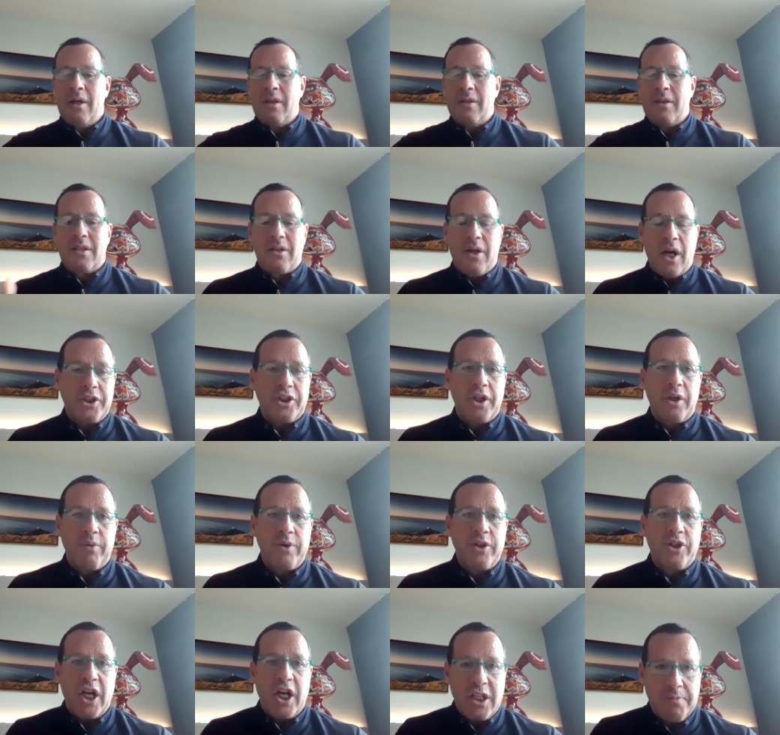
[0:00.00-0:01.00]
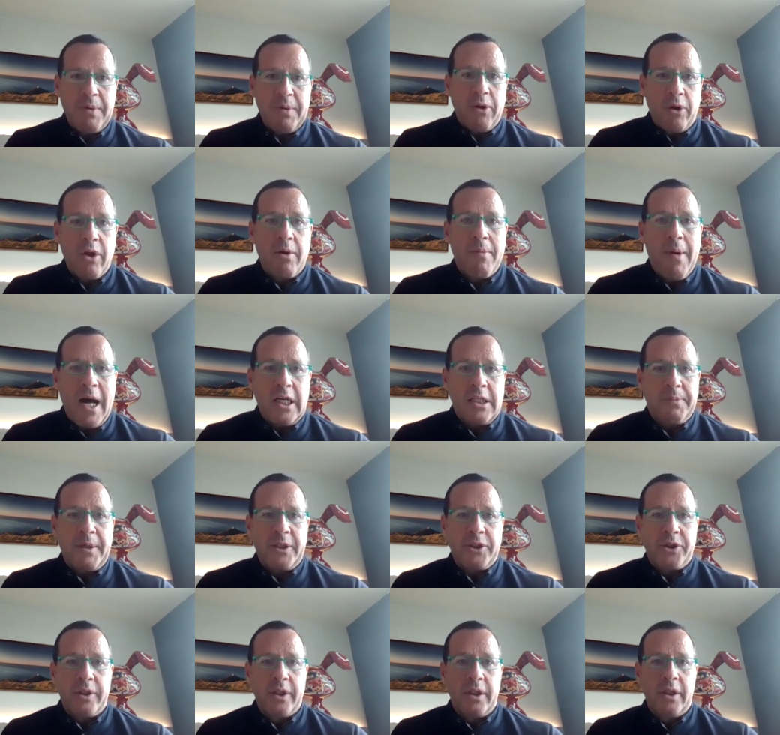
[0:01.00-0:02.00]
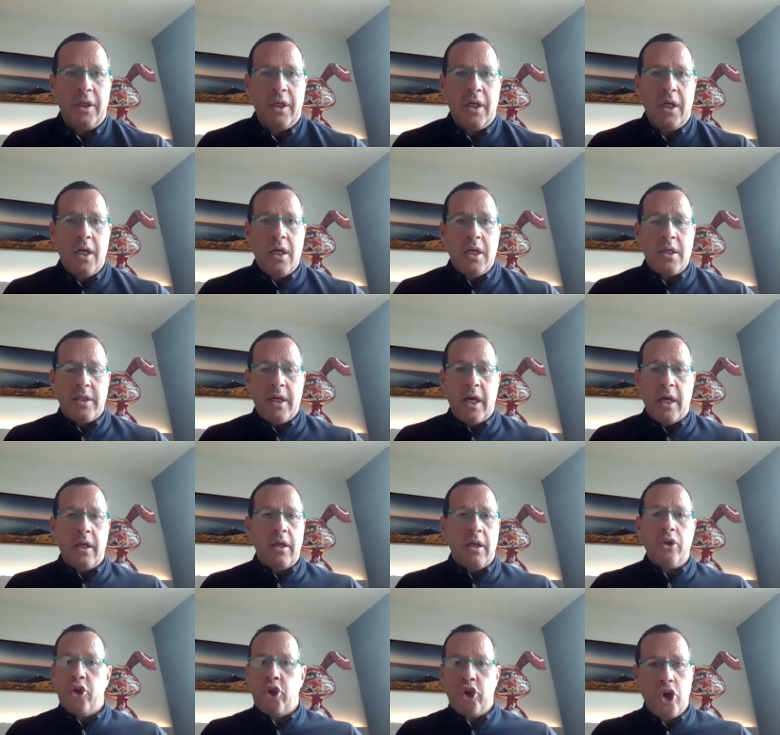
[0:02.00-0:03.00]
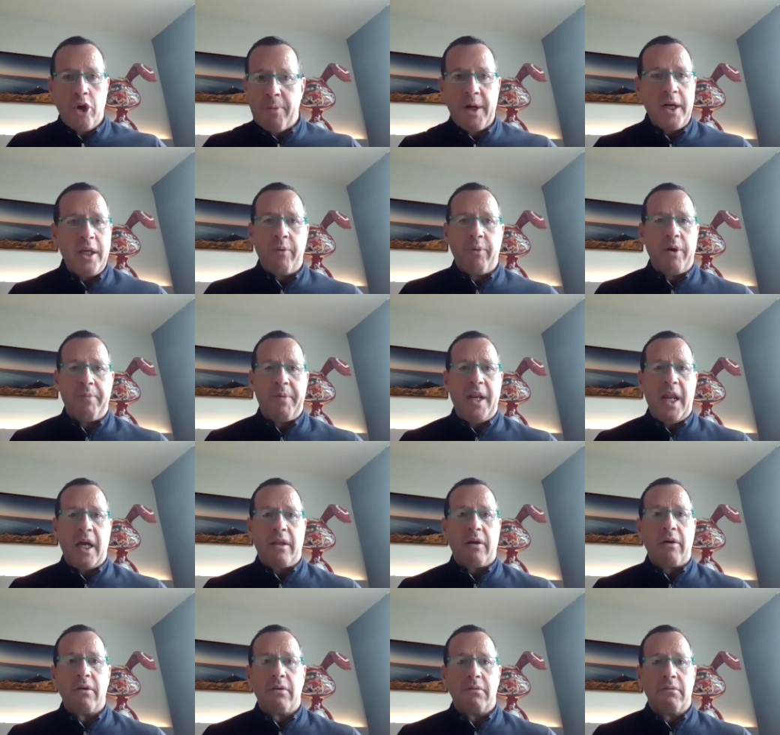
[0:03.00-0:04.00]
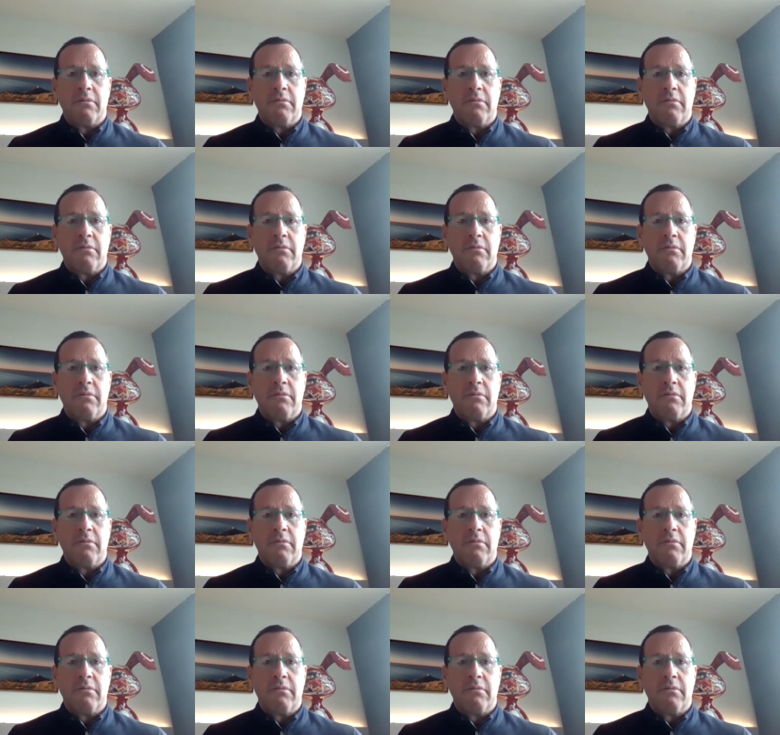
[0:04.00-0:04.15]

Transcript: discussion with just me and Audemars, especially, say nobody will be let go,